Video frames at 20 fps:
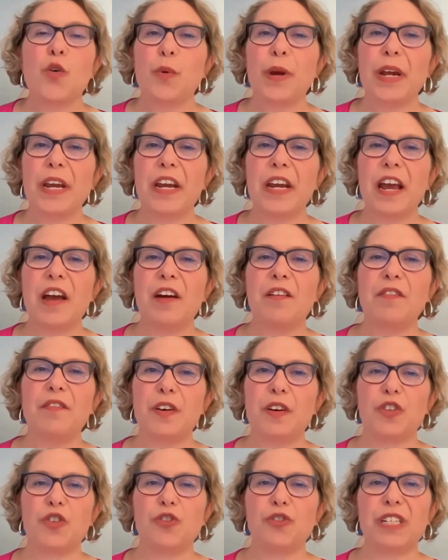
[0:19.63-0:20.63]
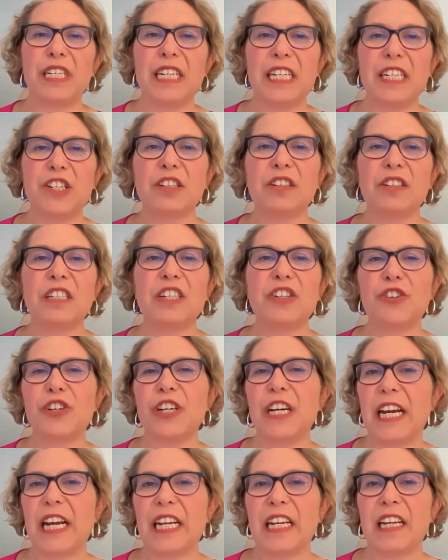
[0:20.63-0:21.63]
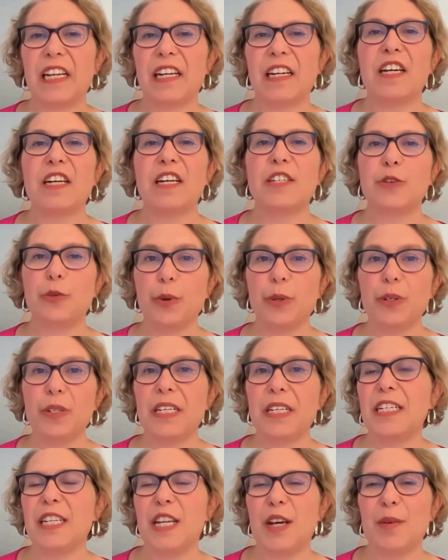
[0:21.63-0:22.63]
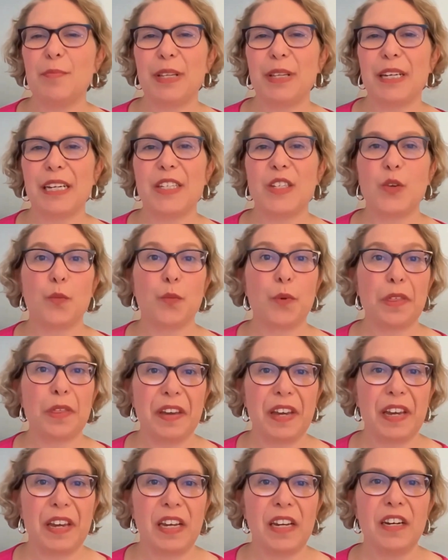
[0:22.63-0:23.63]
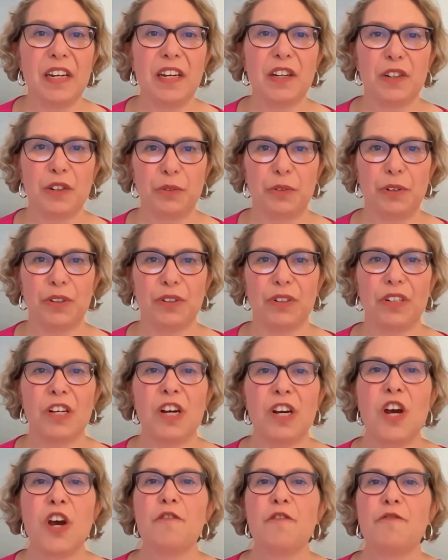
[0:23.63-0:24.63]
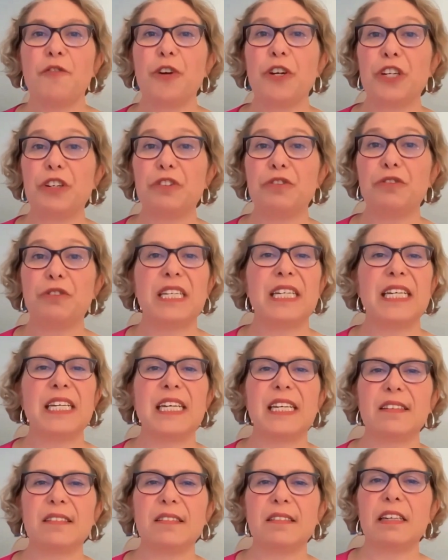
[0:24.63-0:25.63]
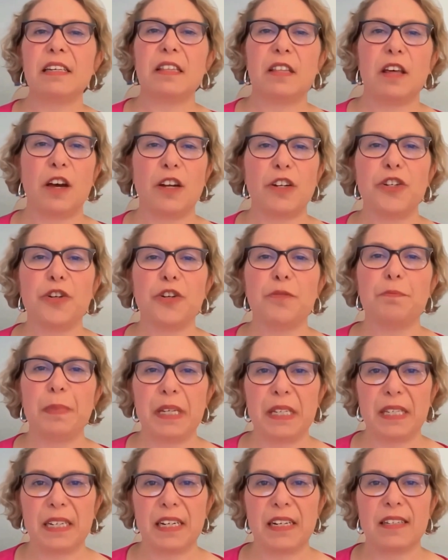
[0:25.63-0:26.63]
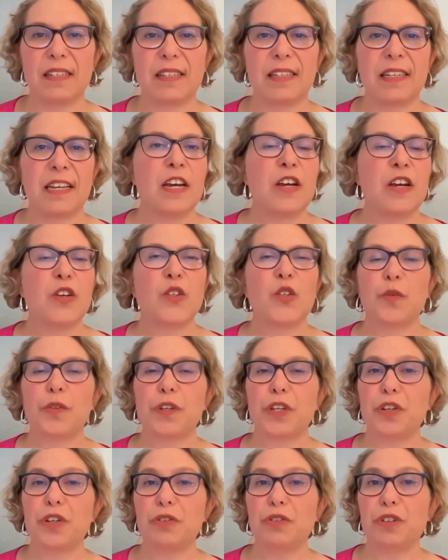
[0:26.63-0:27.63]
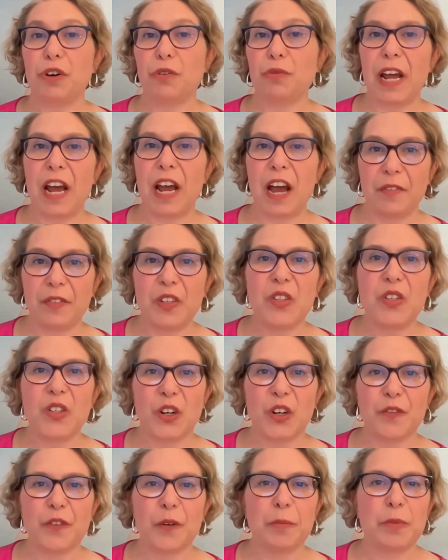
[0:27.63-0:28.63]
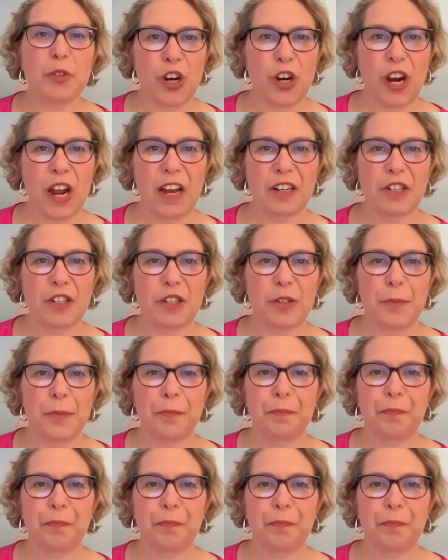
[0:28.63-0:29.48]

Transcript: We have strategically created tools and templates within Google for you to easily launch your business so that you don't have to start from scratch.